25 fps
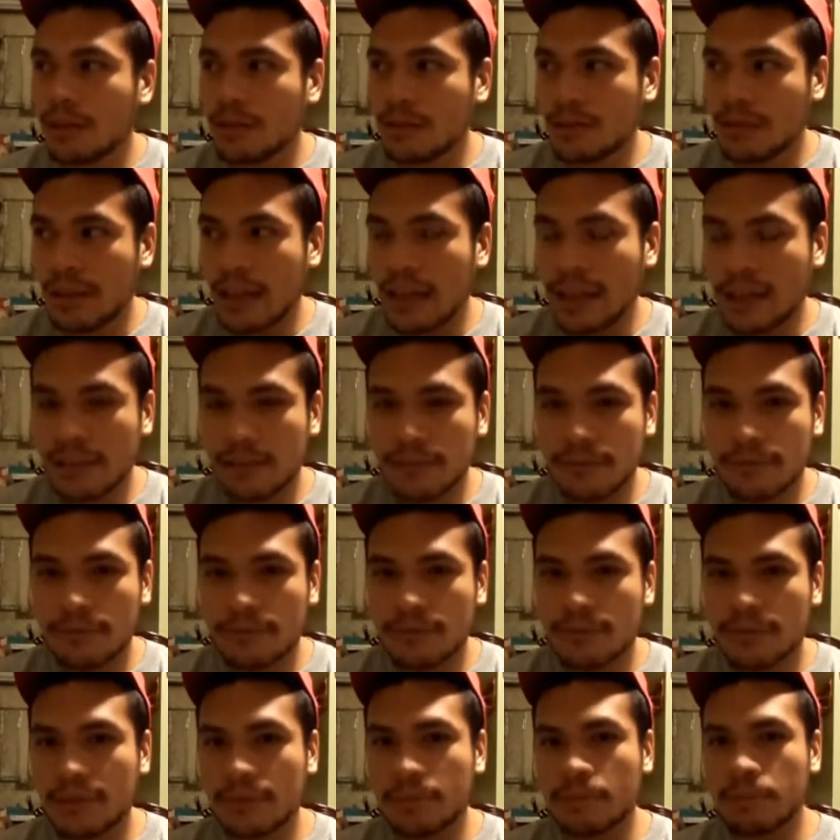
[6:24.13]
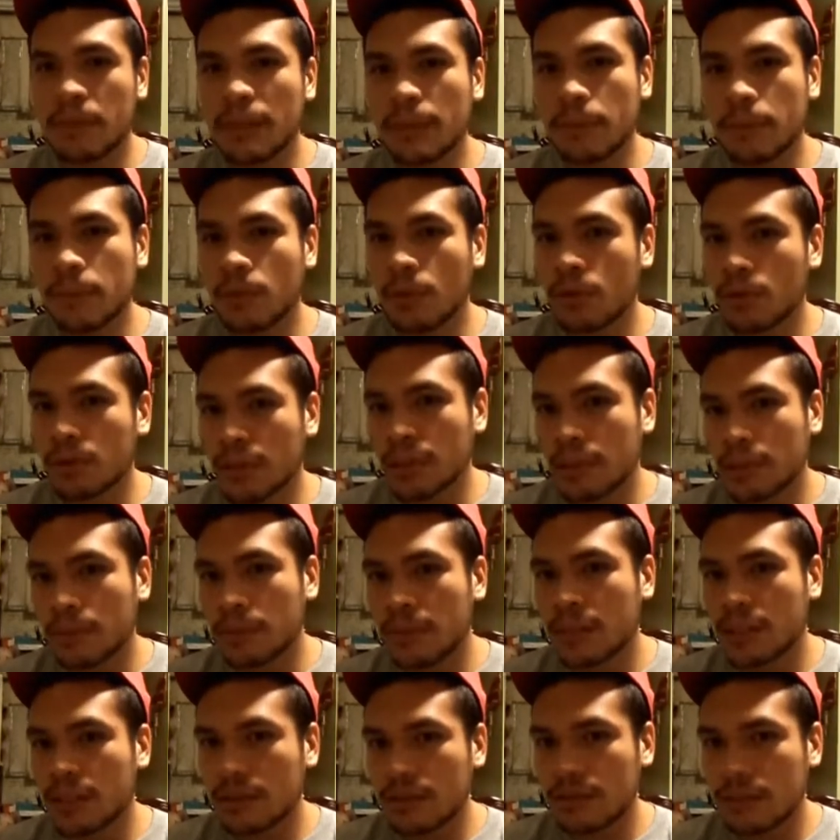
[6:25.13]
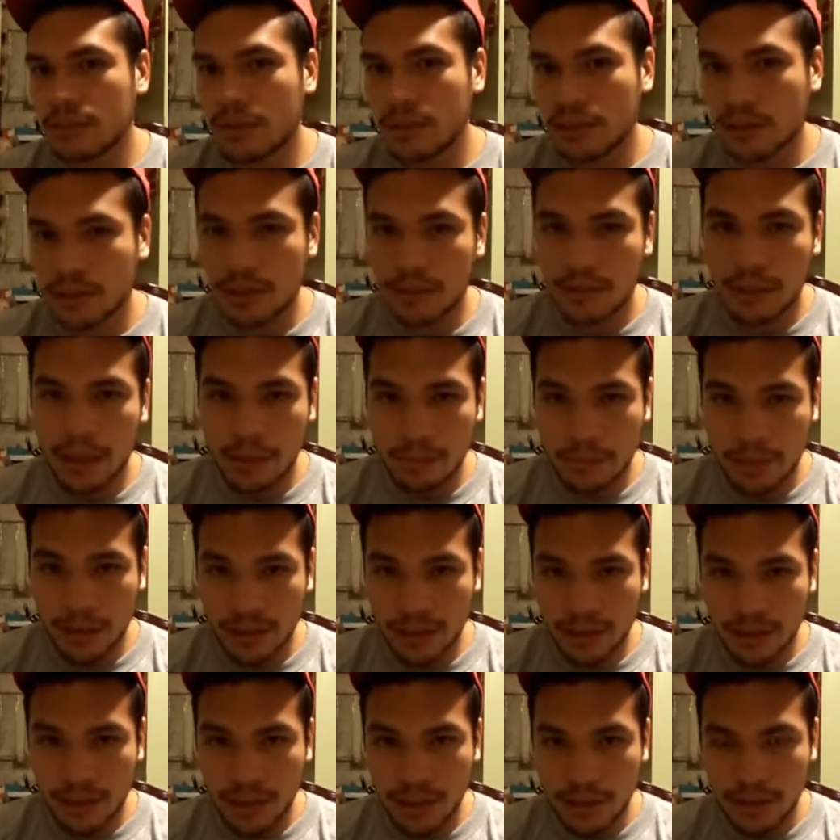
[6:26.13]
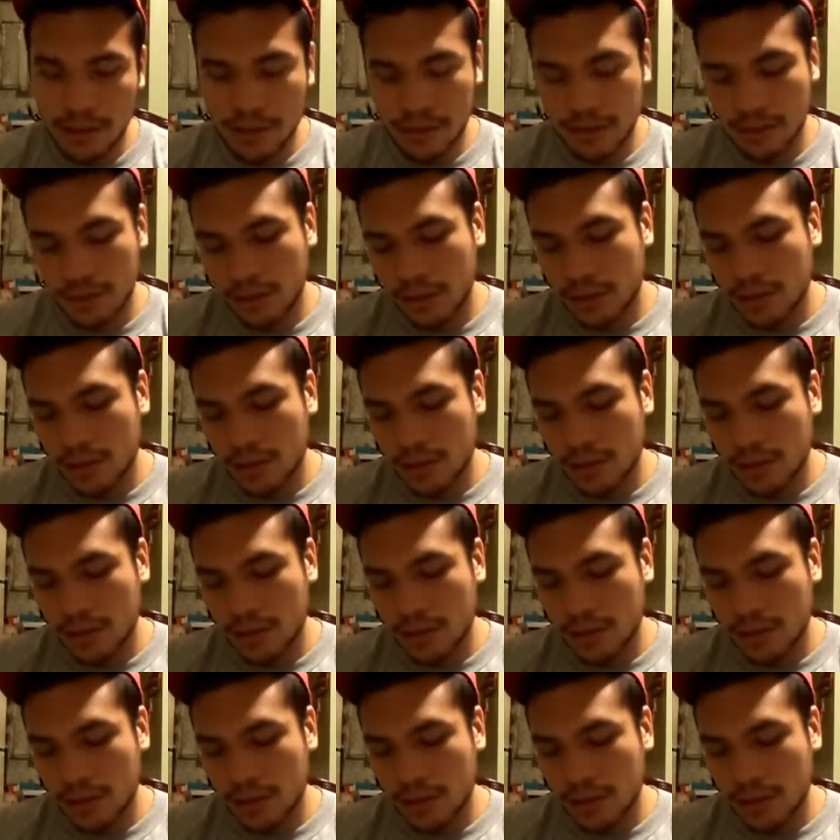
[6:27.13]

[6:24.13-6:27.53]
Lack of the people owning their means of production came less and less.